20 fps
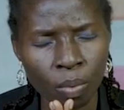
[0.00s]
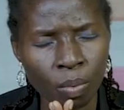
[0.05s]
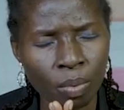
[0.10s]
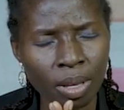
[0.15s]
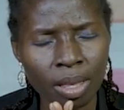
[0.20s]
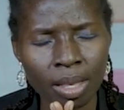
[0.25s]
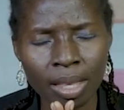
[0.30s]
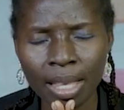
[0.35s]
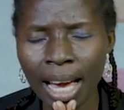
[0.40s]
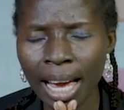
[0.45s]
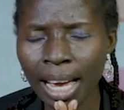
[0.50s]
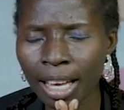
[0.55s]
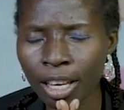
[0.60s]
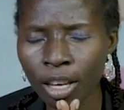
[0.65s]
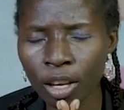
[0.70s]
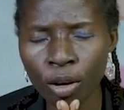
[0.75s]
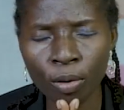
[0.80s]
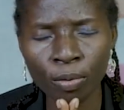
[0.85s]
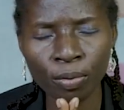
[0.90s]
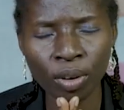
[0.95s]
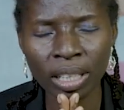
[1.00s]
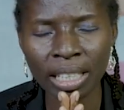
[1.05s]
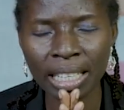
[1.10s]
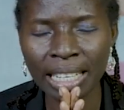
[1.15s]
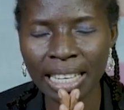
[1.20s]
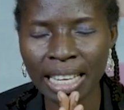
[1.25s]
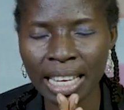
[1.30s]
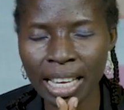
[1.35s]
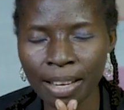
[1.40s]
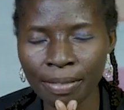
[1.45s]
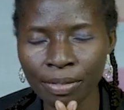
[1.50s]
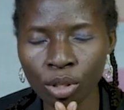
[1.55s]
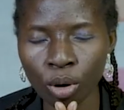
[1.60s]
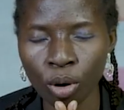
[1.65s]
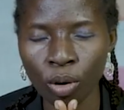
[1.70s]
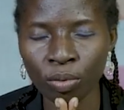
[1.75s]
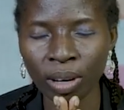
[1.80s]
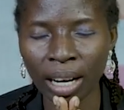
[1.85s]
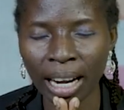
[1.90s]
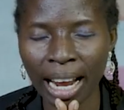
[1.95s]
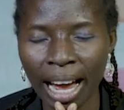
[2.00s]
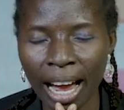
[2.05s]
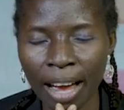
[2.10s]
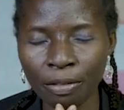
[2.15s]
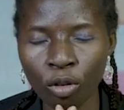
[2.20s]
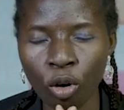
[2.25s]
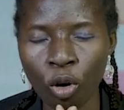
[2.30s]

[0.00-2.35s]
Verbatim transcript: we thank you for the gift of life